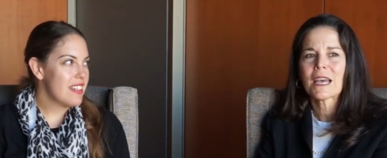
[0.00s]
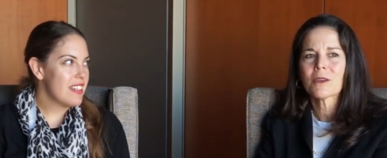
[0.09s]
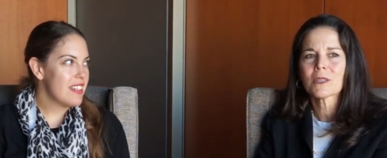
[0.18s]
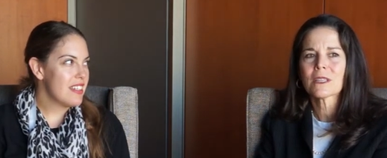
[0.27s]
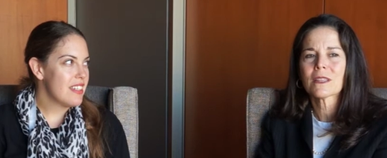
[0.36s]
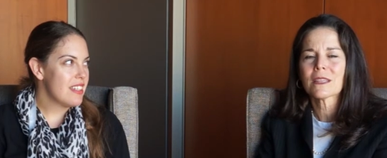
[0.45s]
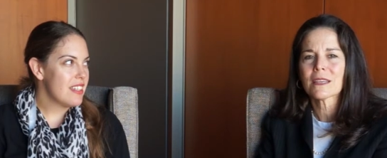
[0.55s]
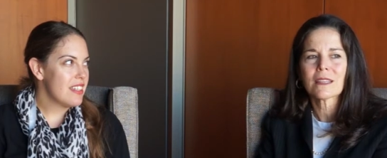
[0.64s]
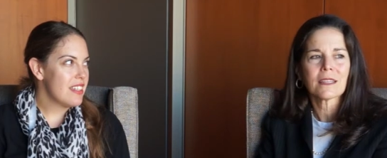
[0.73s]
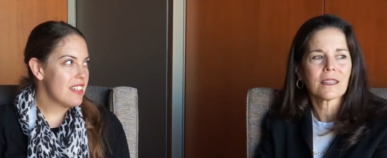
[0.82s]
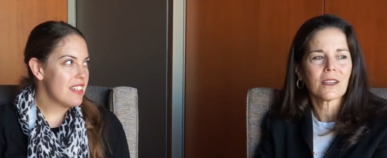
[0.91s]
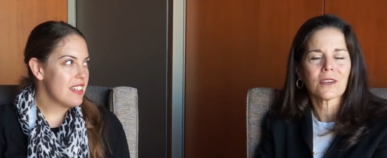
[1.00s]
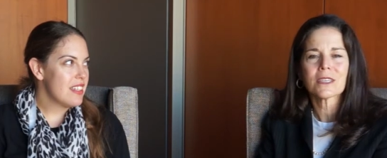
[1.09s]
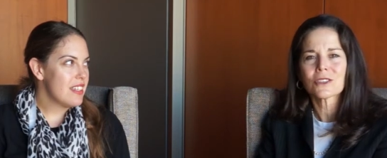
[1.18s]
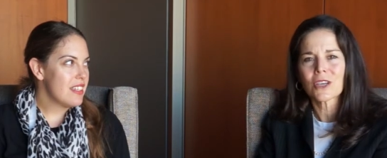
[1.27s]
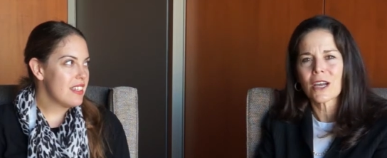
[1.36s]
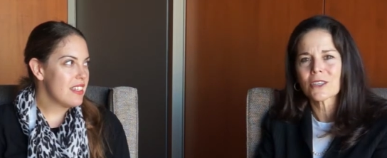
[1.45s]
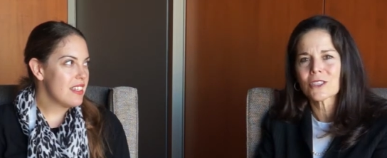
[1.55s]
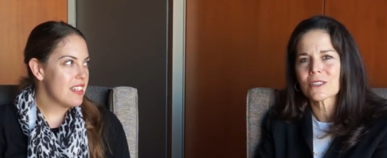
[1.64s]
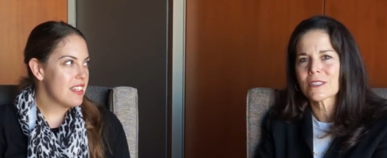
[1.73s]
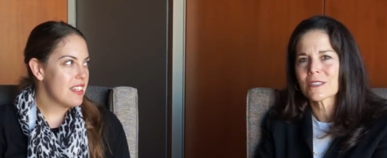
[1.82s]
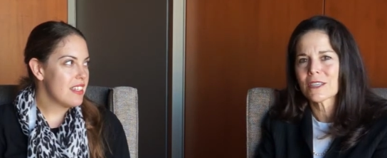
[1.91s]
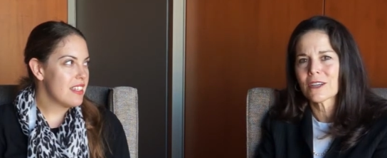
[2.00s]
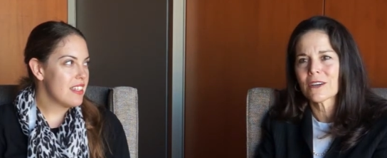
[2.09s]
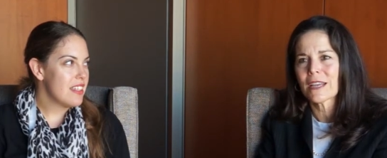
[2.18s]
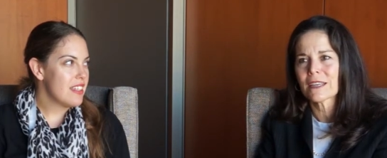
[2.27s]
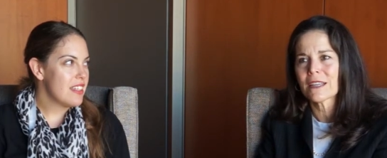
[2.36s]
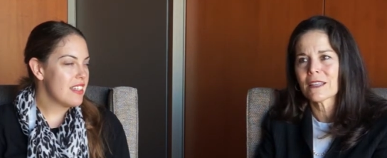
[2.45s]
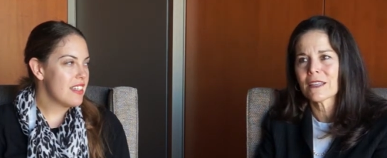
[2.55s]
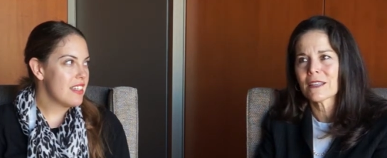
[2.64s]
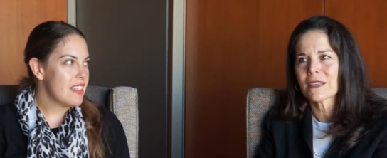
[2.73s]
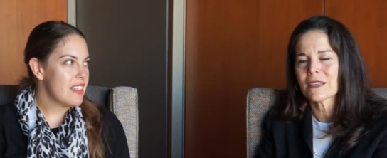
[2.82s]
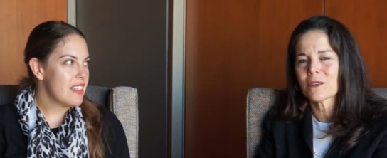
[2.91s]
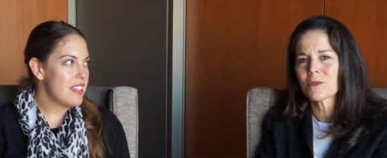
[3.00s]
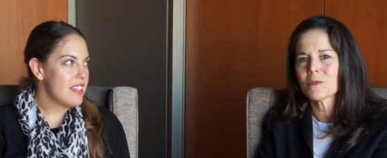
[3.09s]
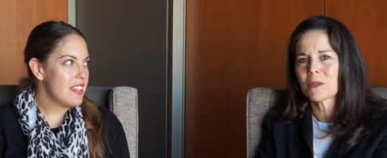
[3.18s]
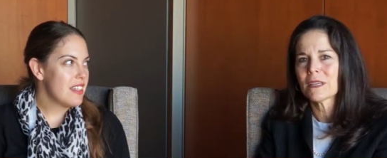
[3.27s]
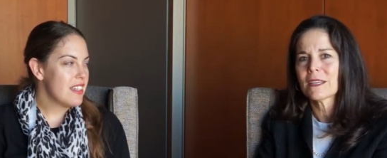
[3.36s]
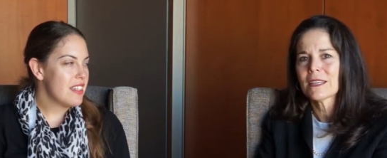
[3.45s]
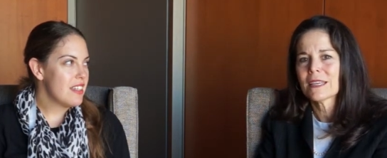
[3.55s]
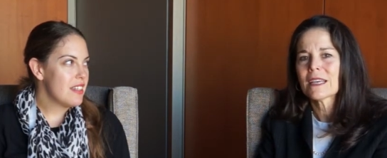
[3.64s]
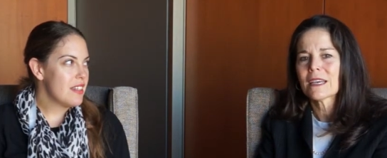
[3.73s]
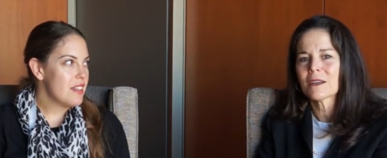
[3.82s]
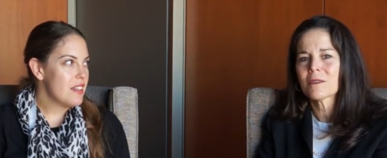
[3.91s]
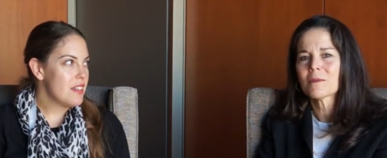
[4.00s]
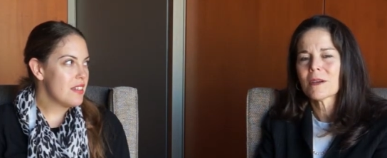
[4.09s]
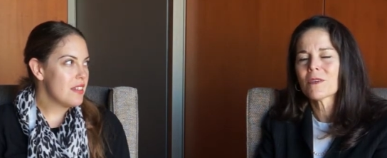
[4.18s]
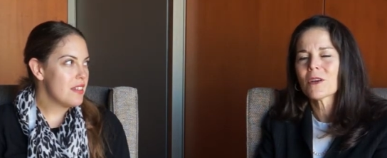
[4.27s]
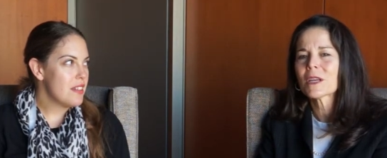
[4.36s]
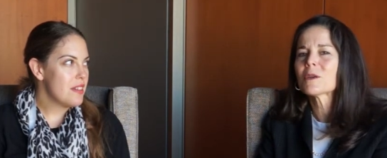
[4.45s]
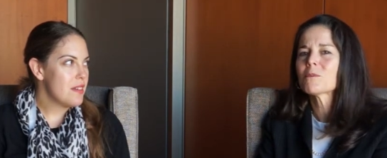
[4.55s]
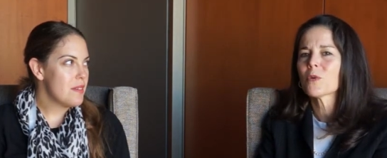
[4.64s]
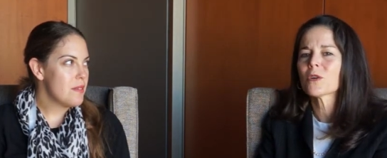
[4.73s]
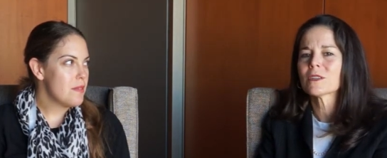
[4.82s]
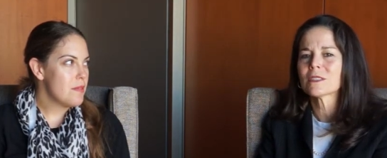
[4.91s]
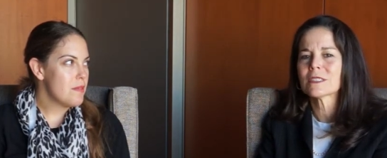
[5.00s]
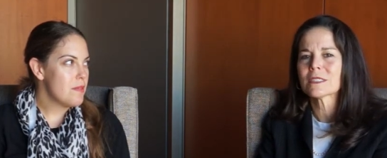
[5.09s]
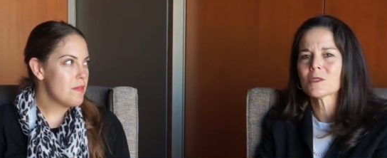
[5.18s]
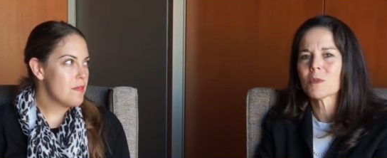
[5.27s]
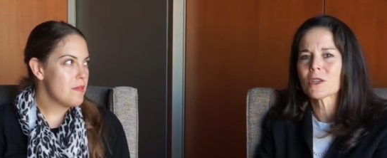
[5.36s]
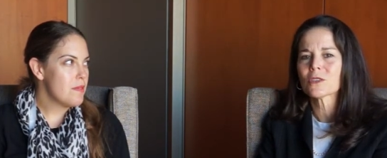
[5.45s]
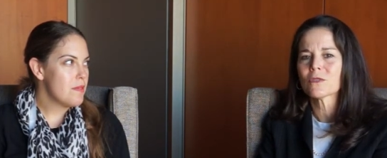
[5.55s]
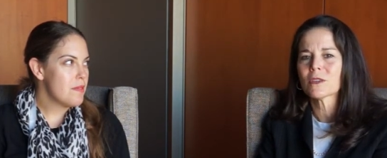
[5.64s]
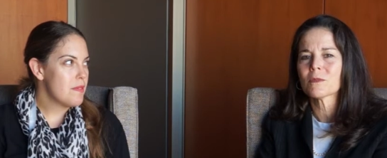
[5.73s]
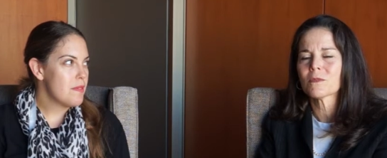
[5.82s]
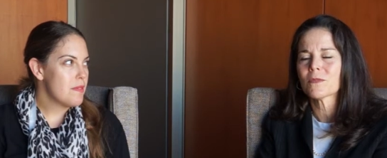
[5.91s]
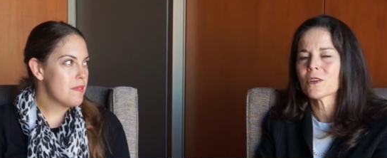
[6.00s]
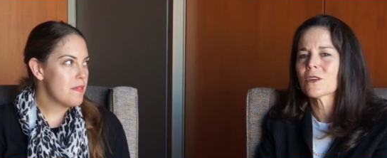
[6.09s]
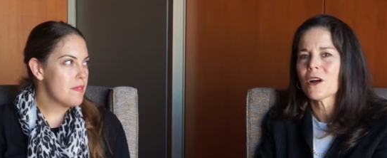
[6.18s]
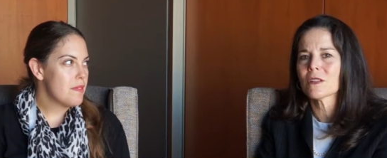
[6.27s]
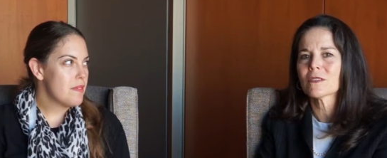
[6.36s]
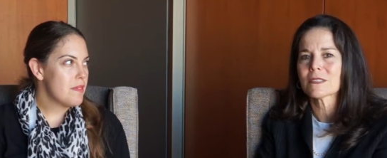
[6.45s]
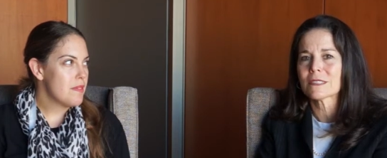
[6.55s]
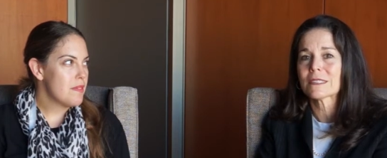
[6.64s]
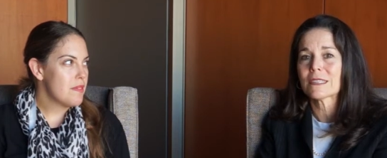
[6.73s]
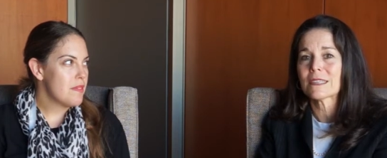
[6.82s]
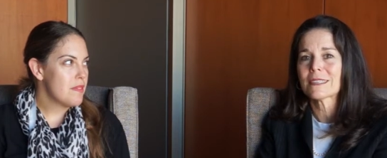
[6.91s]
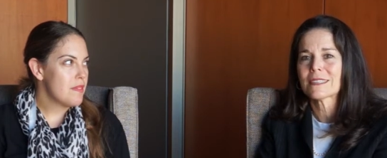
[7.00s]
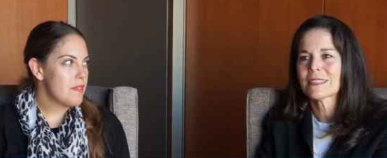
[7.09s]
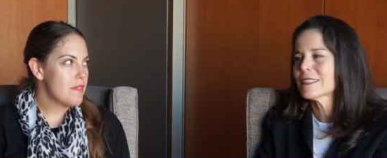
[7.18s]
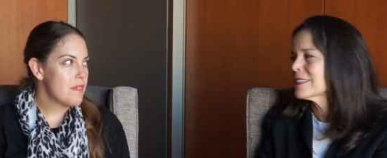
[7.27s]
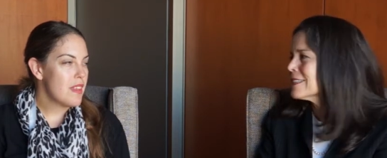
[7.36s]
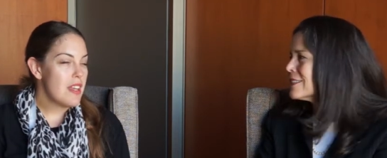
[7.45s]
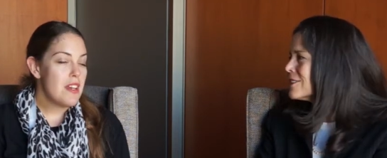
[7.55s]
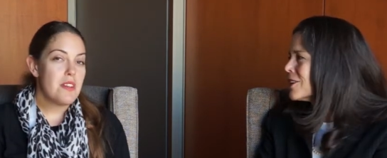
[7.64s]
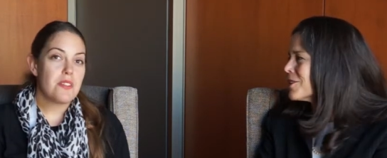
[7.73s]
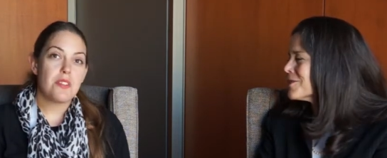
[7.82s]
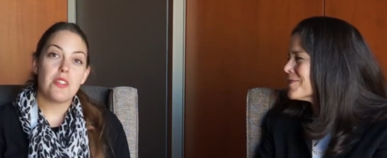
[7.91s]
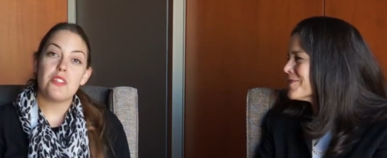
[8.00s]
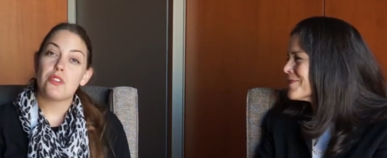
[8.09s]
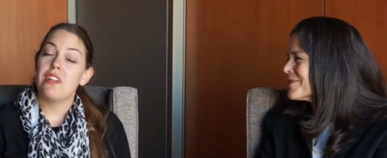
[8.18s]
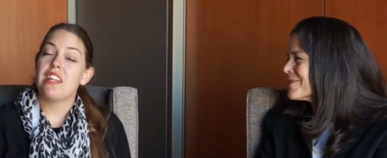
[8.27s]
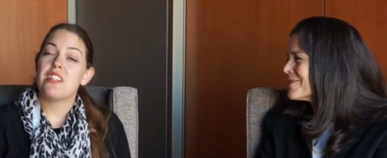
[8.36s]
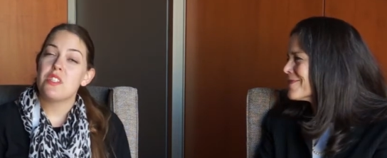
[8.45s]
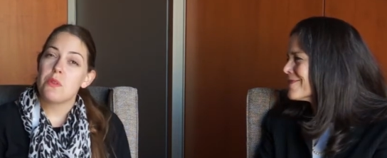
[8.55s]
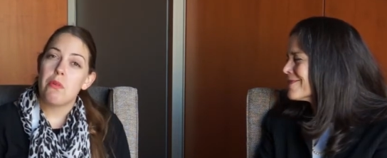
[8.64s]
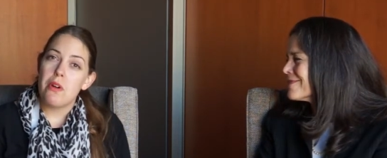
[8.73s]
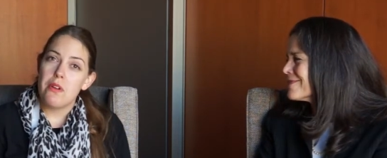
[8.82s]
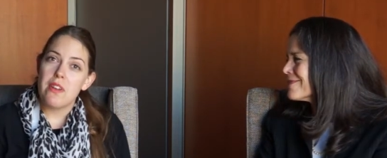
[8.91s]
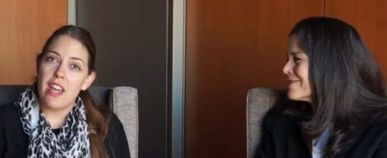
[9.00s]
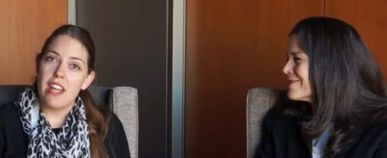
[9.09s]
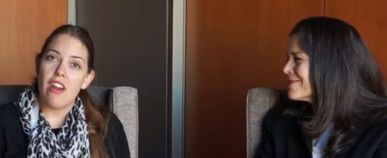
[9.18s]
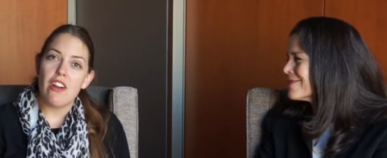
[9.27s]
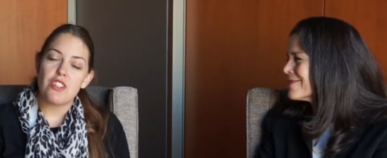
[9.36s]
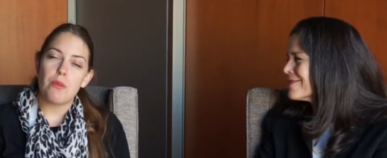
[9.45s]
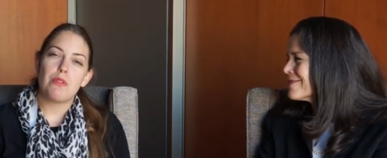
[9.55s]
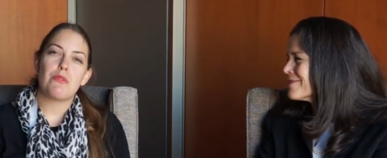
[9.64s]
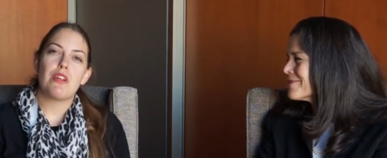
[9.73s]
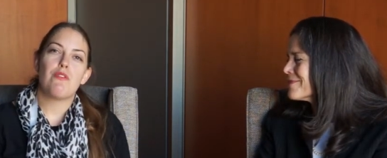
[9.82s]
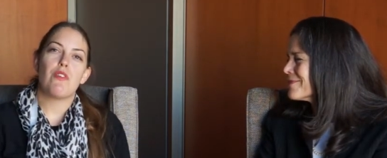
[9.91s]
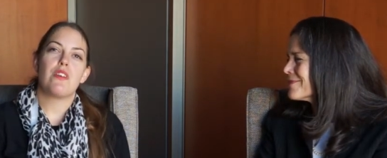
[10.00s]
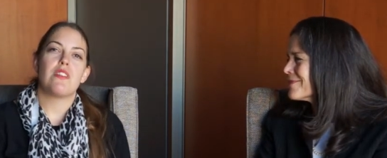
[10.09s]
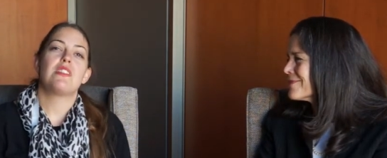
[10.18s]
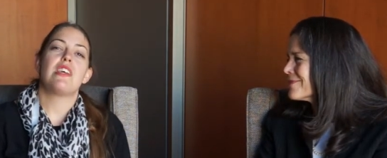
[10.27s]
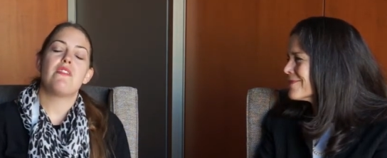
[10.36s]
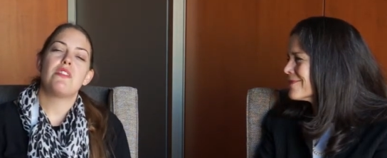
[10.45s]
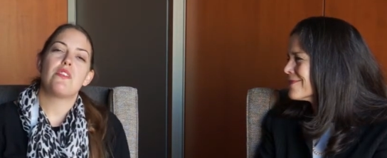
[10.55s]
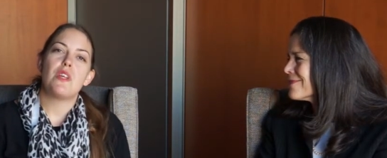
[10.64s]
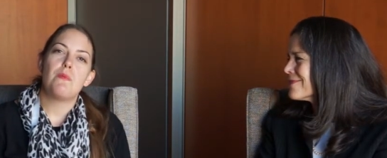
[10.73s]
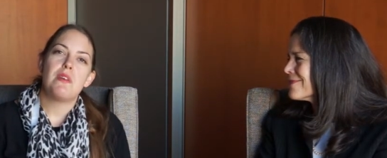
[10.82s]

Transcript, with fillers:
Speaker 1: I really think that there is consciousness here, and I think that it would be um, a very important and special
Speaker 2: film for all of us to see. So the screening is tomorrow night, October 24th at 7.30